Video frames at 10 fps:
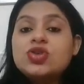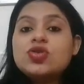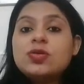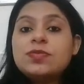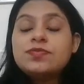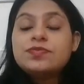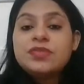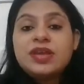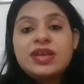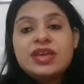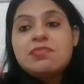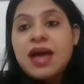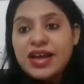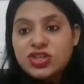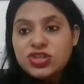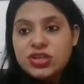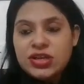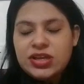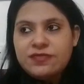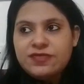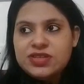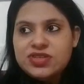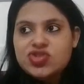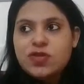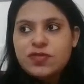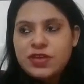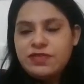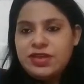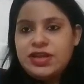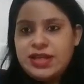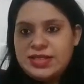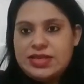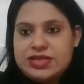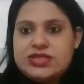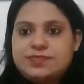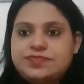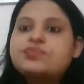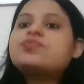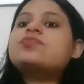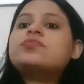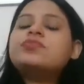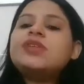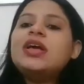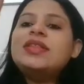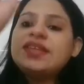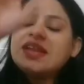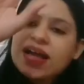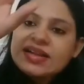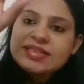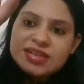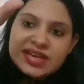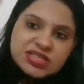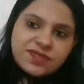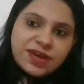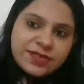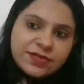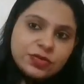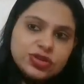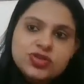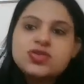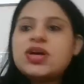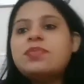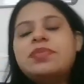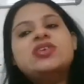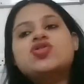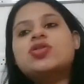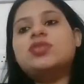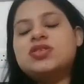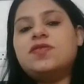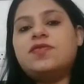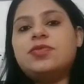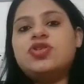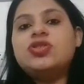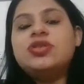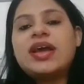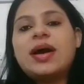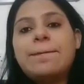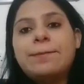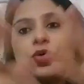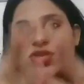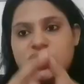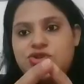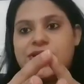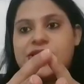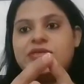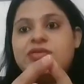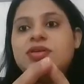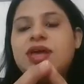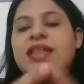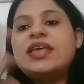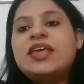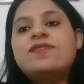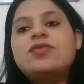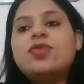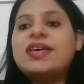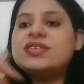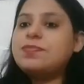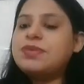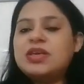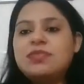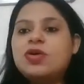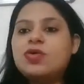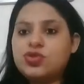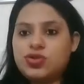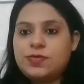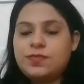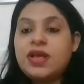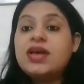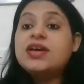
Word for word: So imagine if instead of giving like this, that the, the next five questions are based on this information, they compose it together and they give you as a PEB question.